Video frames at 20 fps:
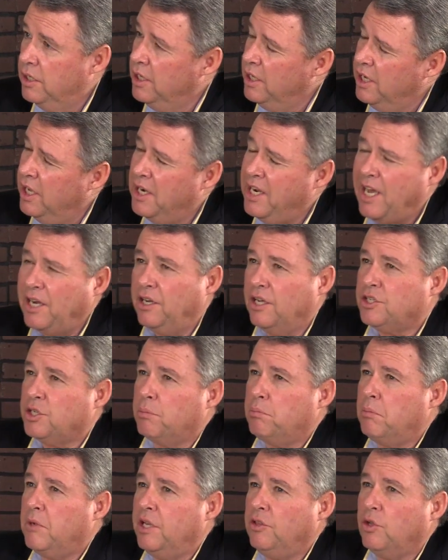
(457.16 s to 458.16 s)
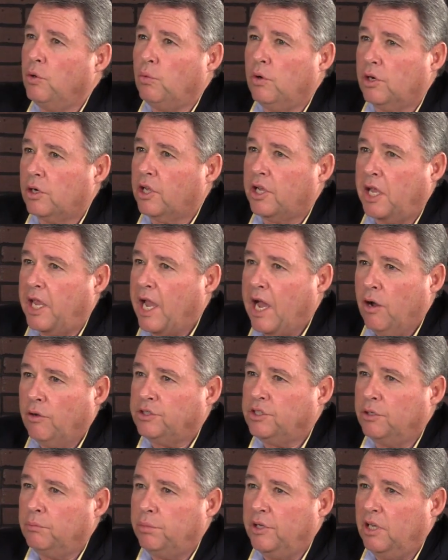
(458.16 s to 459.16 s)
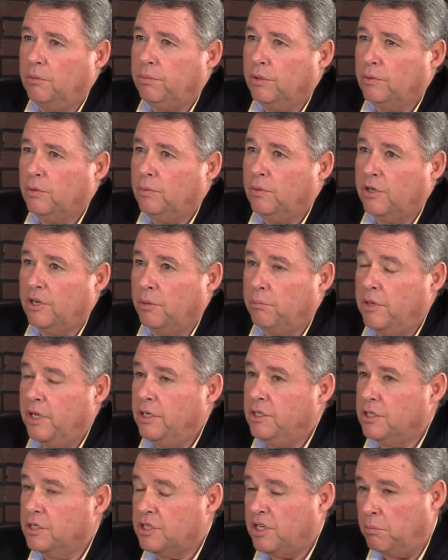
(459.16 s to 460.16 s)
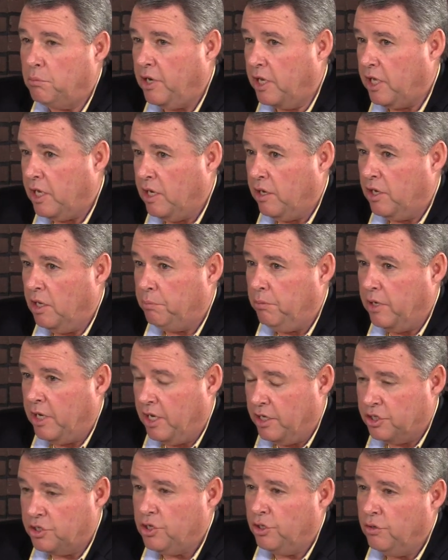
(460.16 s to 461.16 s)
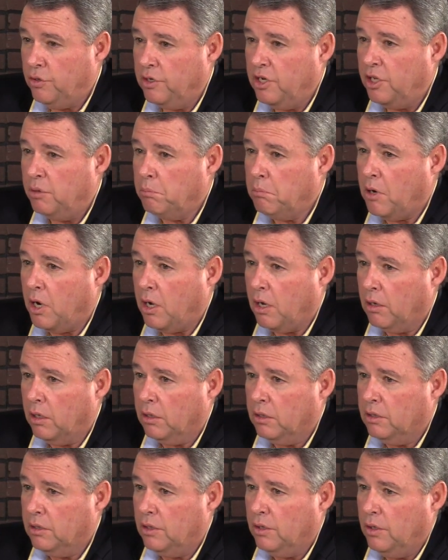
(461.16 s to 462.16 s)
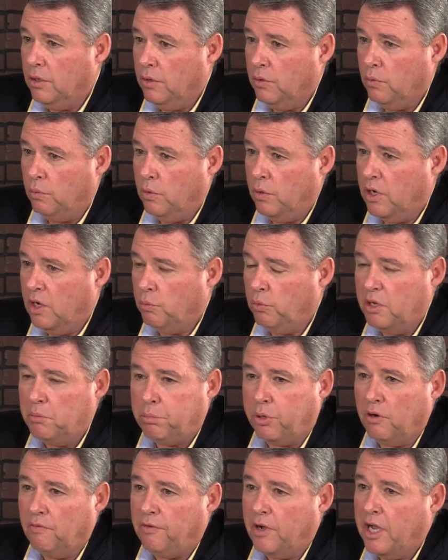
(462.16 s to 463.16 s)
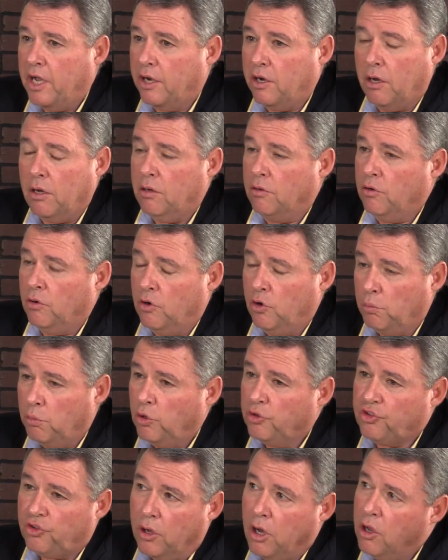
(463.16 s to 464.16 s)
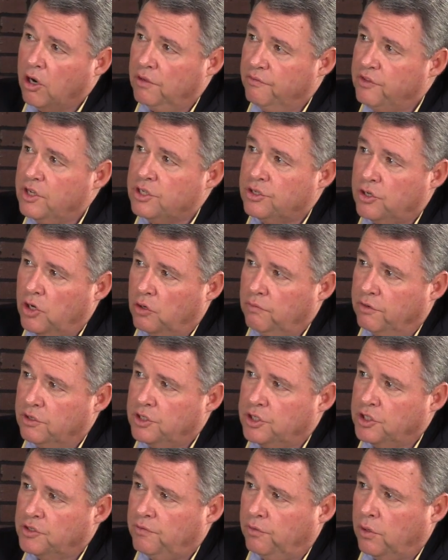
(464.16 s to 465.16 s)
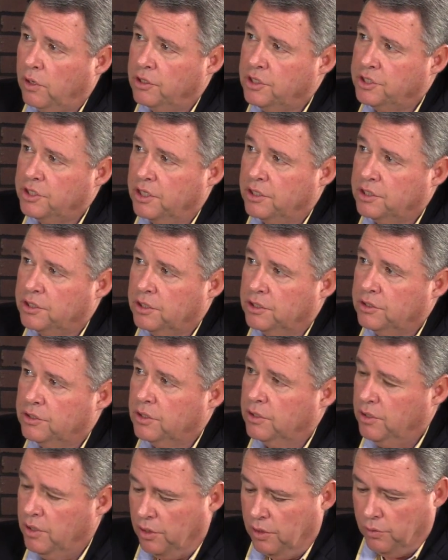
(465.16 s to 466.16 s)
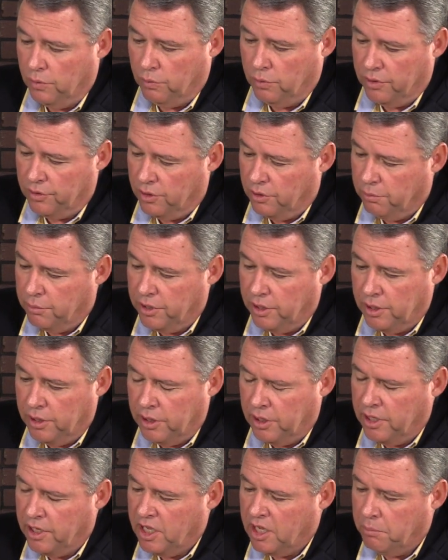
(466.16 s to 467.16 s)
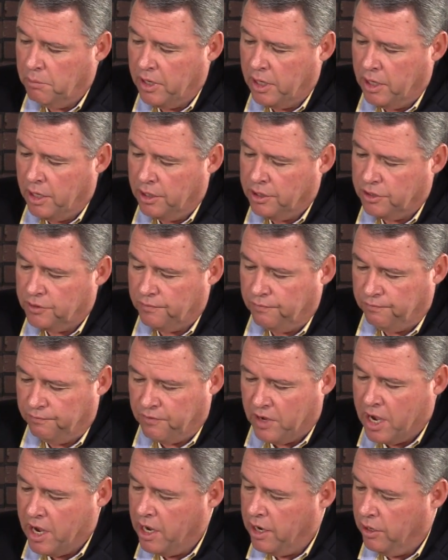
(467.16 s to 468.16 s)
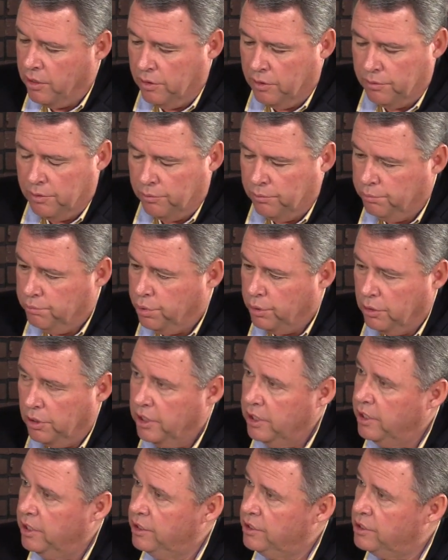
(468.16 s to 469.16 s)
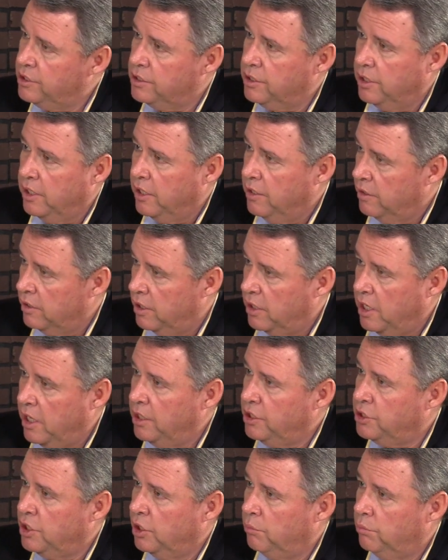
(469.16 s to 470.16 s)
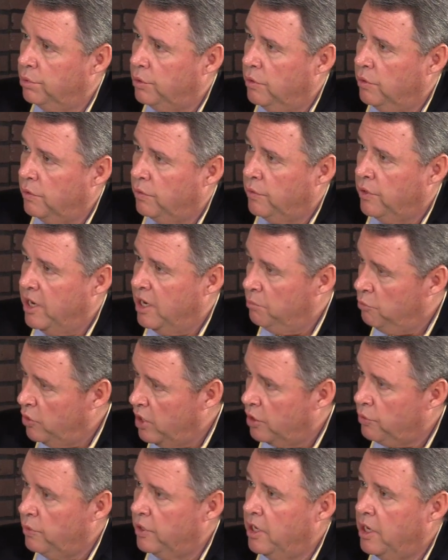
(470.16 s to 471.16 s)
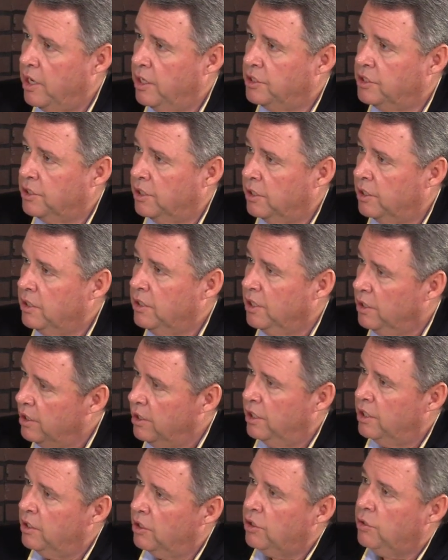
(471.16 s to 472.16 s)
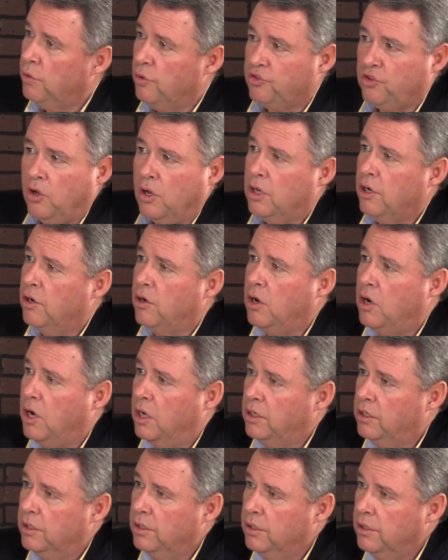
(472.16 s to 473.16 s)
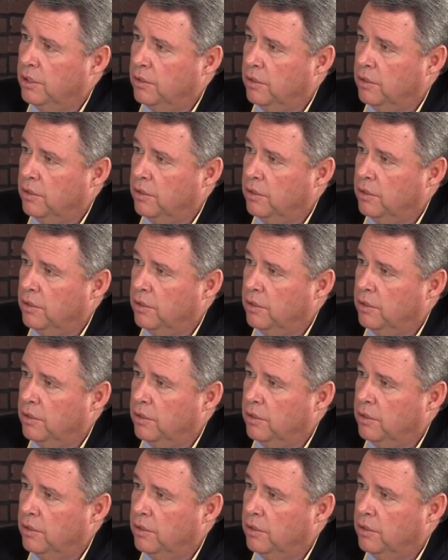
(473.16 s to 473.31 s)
And that doesn't mean that we're gouging people. What it means is Emery County has a unique model where we provide almost all of the services for our citizens, whether it be EMS, fire, police, the aging program, recreation, and it goes on and on.